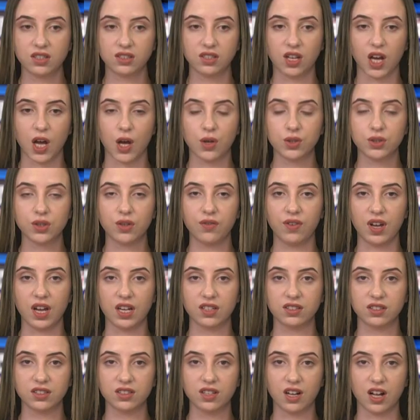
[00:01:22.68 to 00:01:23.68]
The House of
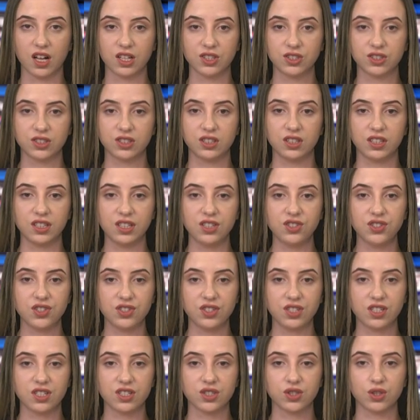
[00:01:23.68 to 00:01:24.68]
Agricultural
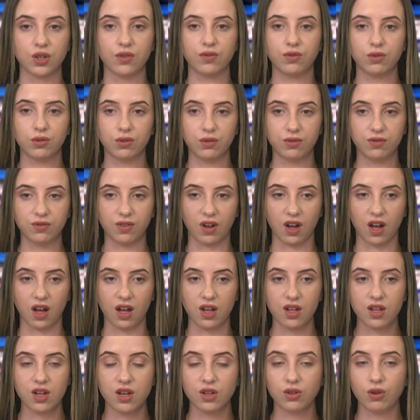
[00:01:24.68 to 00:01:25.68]
Engineers of
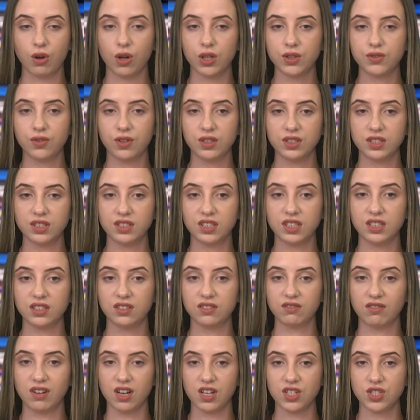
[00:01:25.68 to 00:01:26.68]
Urfa called for the
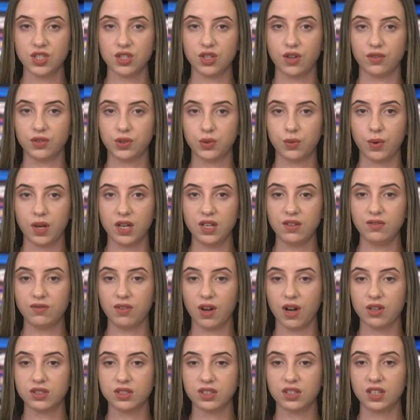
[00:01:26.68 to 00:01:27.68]
declaration of
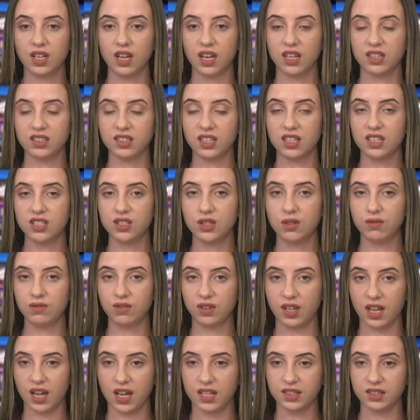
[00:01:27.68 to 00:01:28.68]
20,000 hectares of
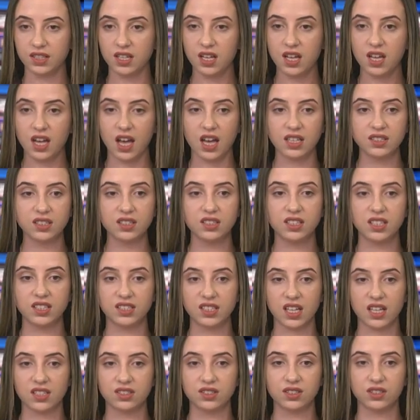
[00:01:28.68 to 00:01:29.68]
land as a
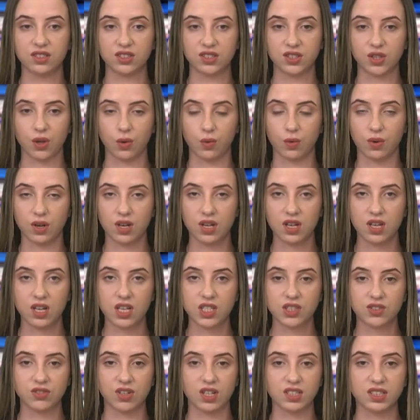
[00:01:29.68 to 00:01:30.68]
disaster zone,
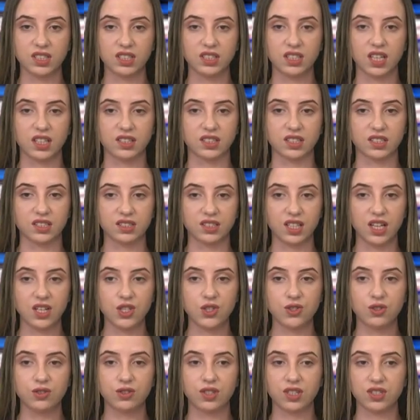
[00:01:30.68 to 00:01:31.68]
stressing that the
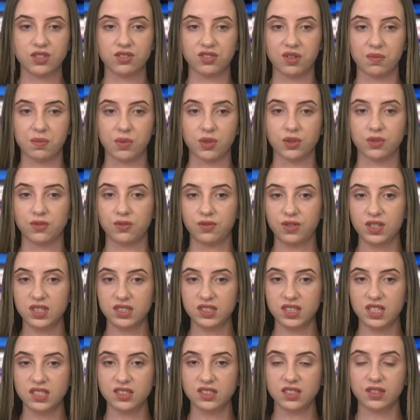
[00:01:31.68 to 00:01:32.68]
state should distribute free
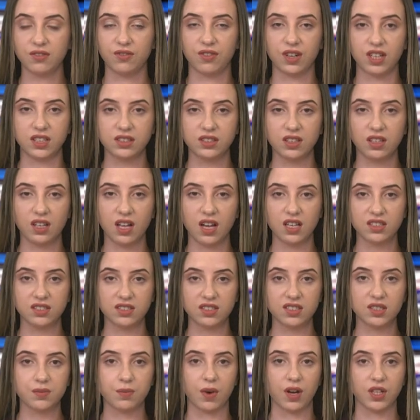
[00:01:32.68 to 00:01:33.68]
seeds and
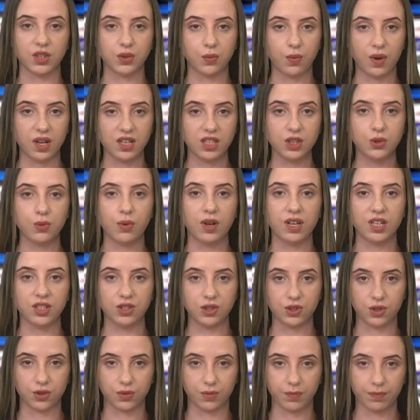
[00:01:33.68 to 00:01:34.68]
fertilizers by
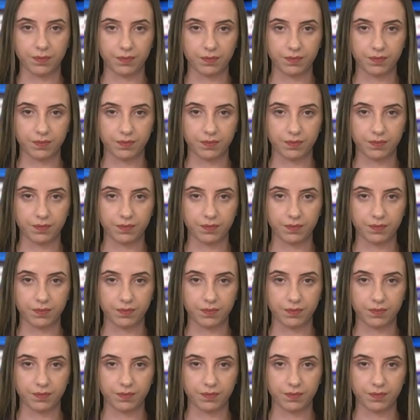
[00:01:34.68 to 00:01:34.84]
2022.